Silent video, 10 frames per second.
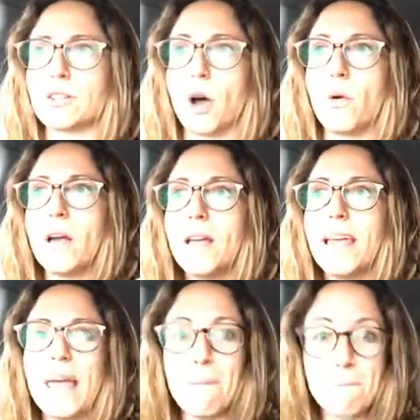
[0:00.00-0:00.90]
So
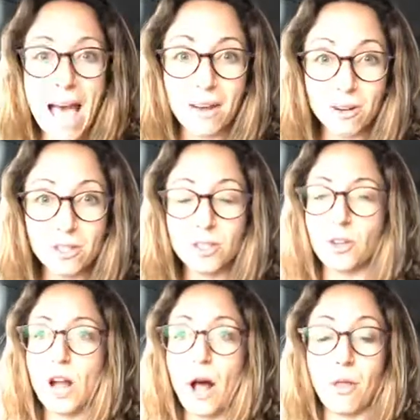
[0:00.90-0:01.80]
it matters.
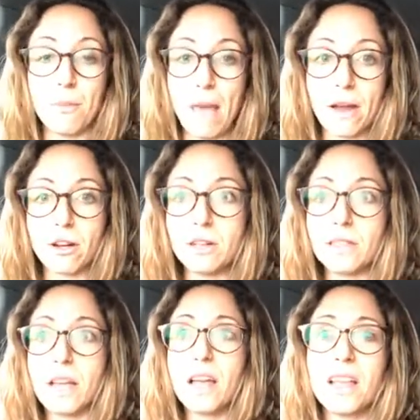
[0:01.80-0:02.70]
Your health matters.